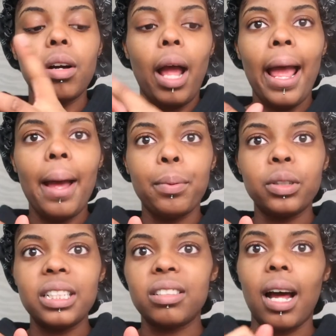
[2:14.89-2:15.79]
hair
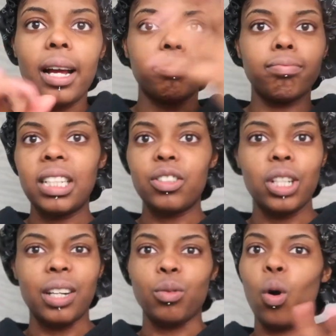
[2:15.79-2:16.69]
bonnets like
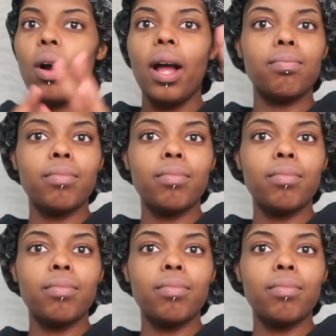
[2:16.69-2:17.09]
literally i've got